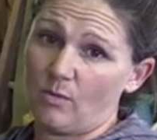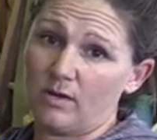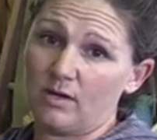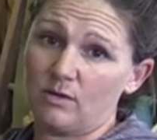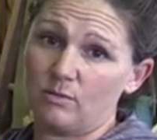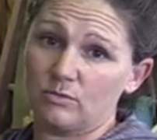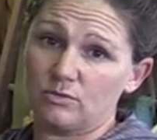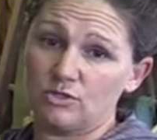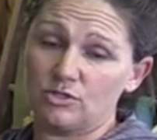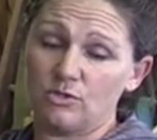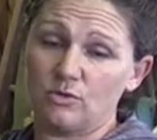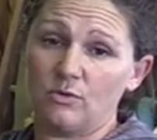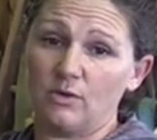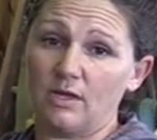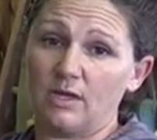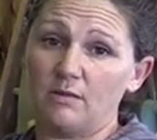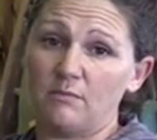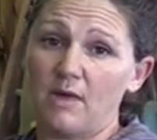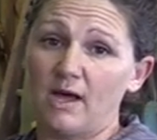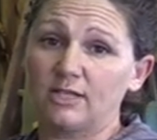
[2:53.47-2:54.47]
what it was
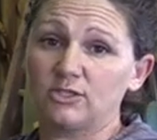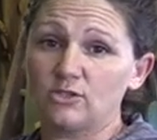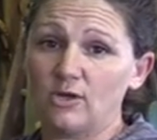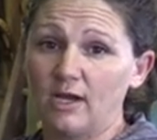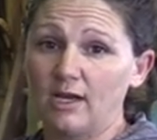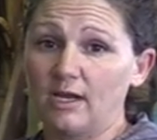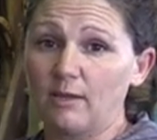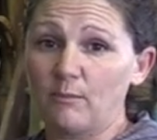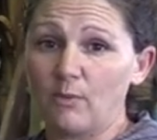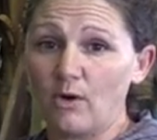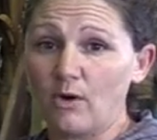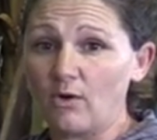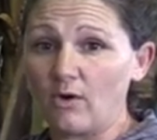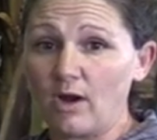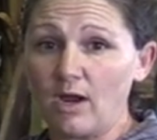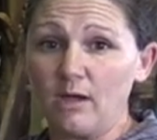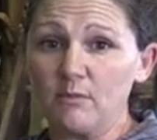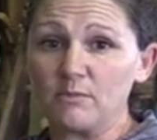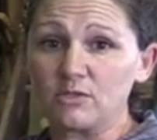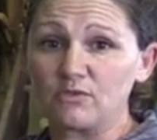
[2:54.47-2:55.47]
doing in my training
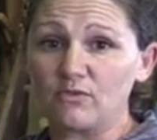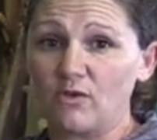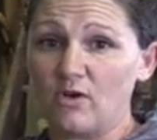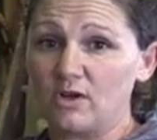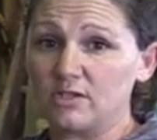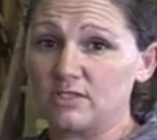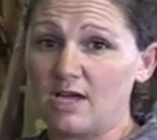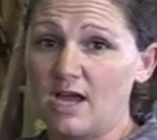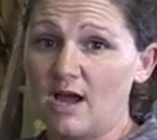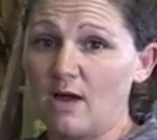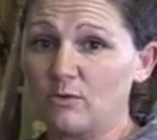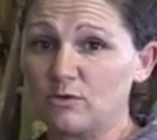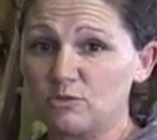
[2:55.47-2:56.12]
program as far as how